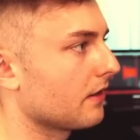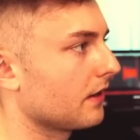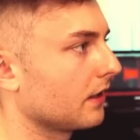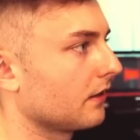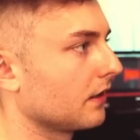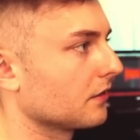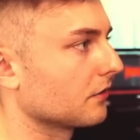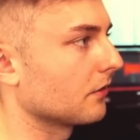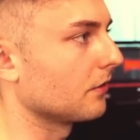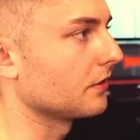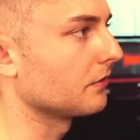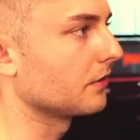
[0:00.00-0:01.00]
I think things are
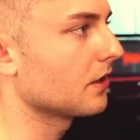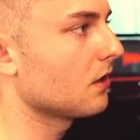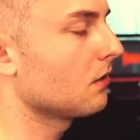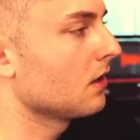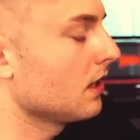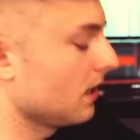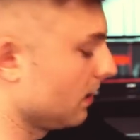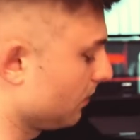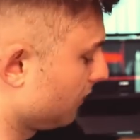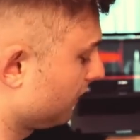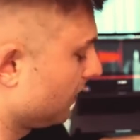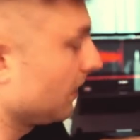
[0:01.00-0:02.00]
going to go. And then
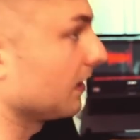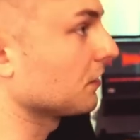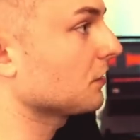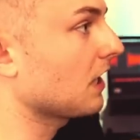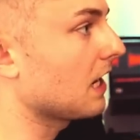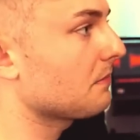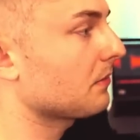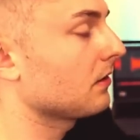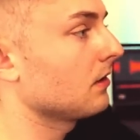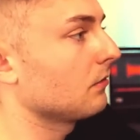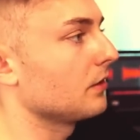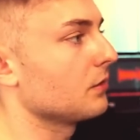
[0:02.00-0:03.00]
you just hit escape
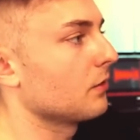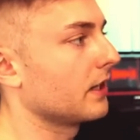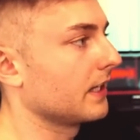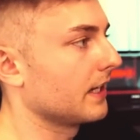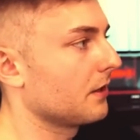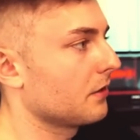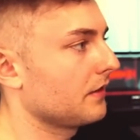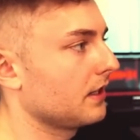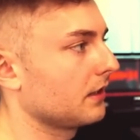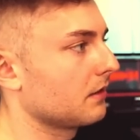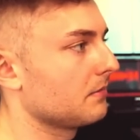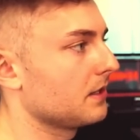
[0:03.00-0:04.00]
when you want to get out of it,
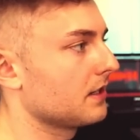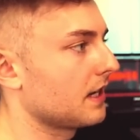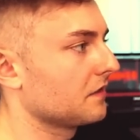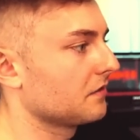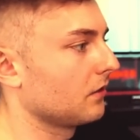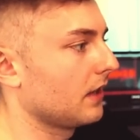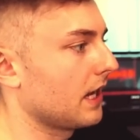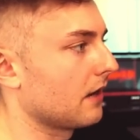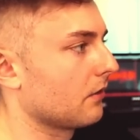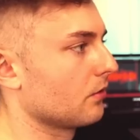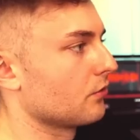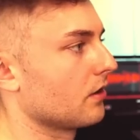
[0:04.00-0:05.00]
and it can be a nice little
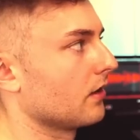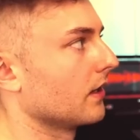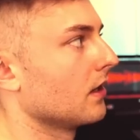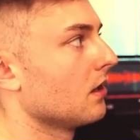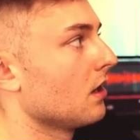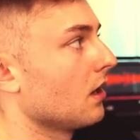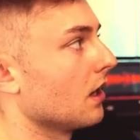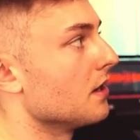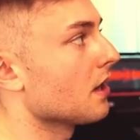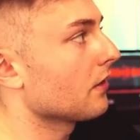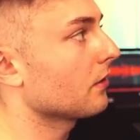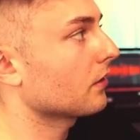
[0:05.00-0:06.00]
arrow drawing.
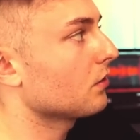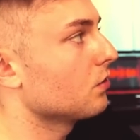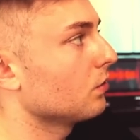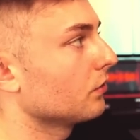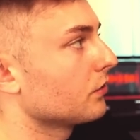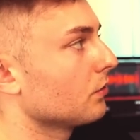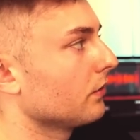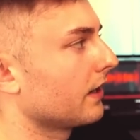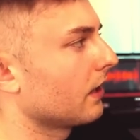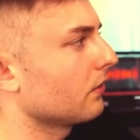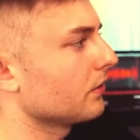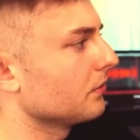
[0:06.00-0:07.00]
Another cool tool that
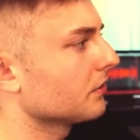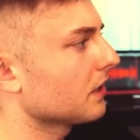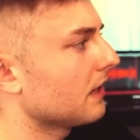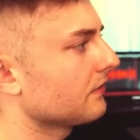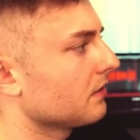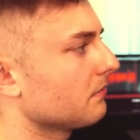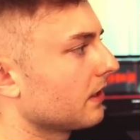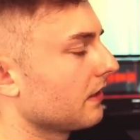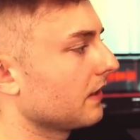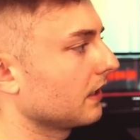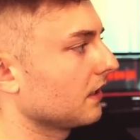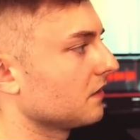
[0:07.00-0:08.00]
I don't use often, but I
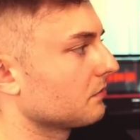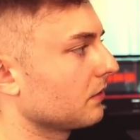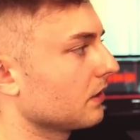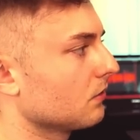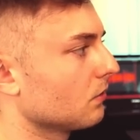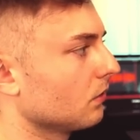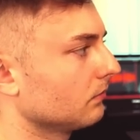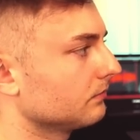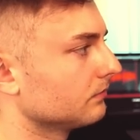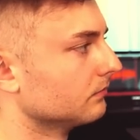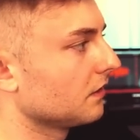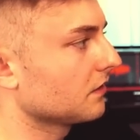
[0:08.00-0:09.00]
think is pretty cool,
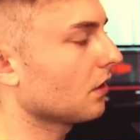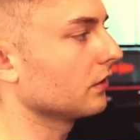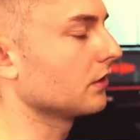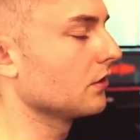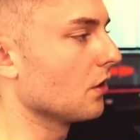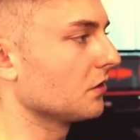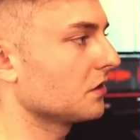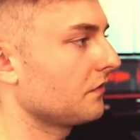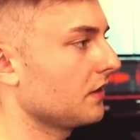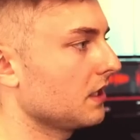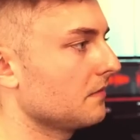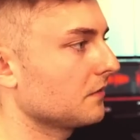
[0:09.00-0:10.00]
it's called Ghost
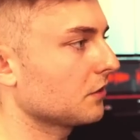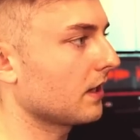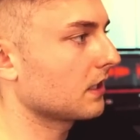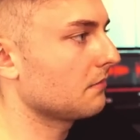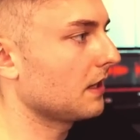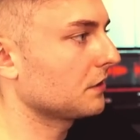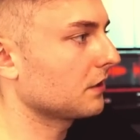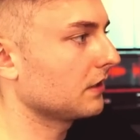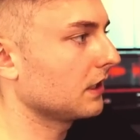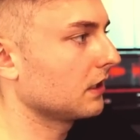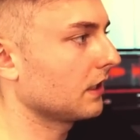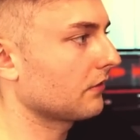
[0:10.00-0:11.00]
Feed. So I can
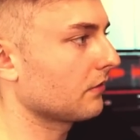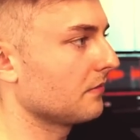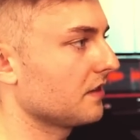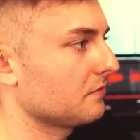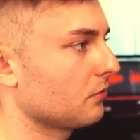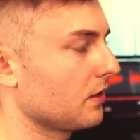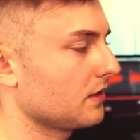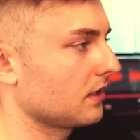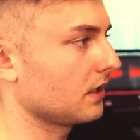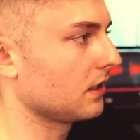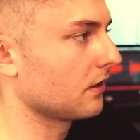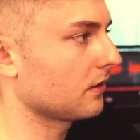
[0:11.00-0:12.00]
basically click from this point to
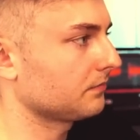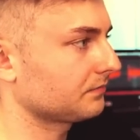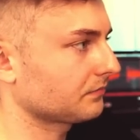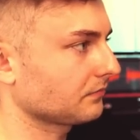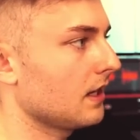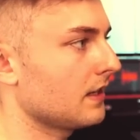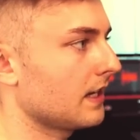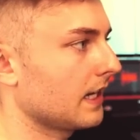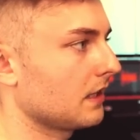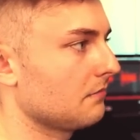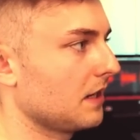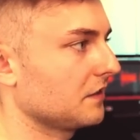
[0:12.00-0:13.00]
here, and then I
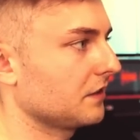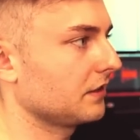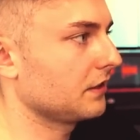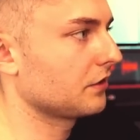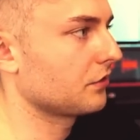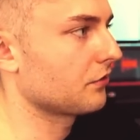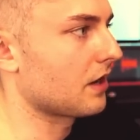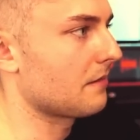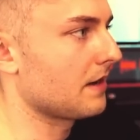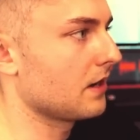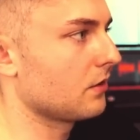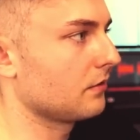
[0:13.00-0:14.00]
can basically just draw
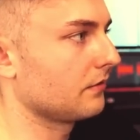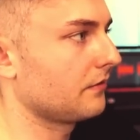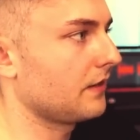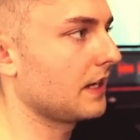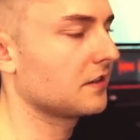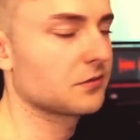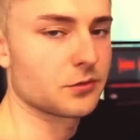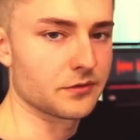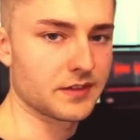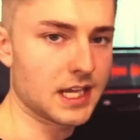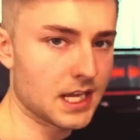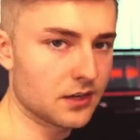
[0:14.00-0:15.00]
my own fake sort
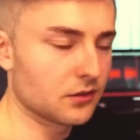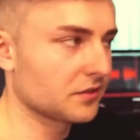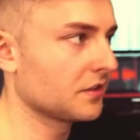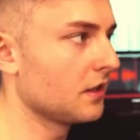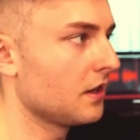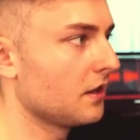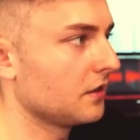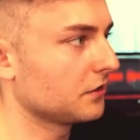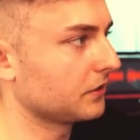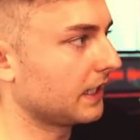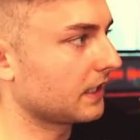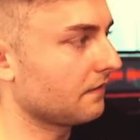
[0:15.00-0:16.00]
of candles
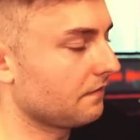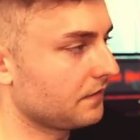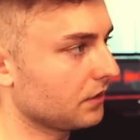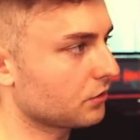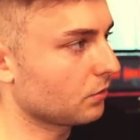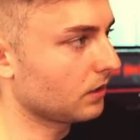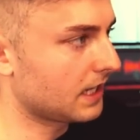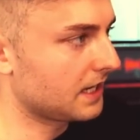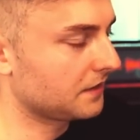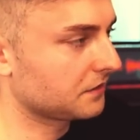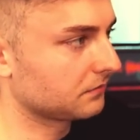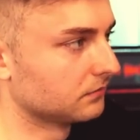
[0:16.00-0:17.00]
so that I can
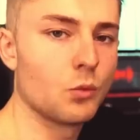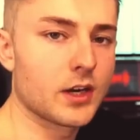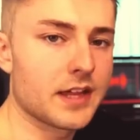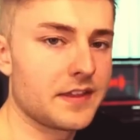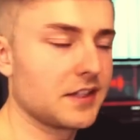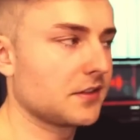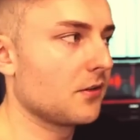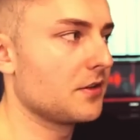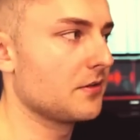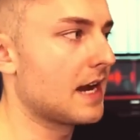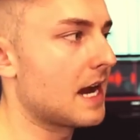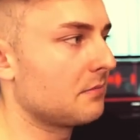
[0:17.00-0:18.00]
visualize what I think is
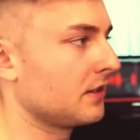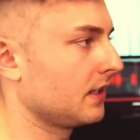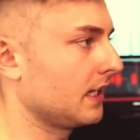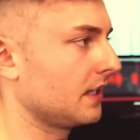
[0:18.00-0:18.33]
going to happen.